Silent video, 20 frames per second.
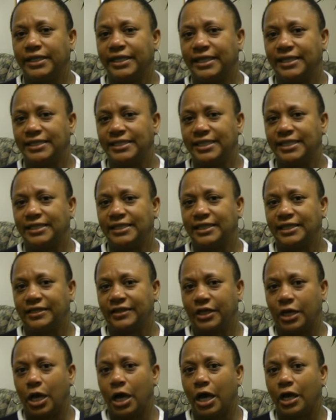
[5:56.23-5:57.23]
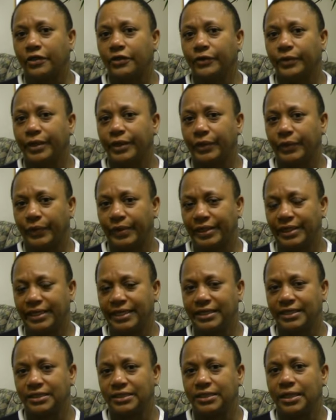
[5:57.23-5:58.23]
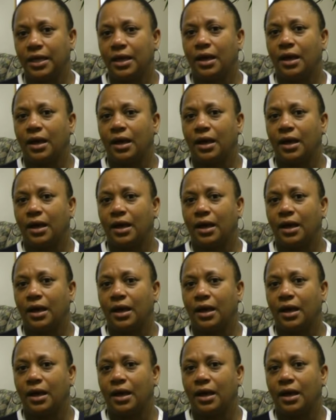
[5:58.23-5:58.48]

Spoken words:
nicotine and the other ingredients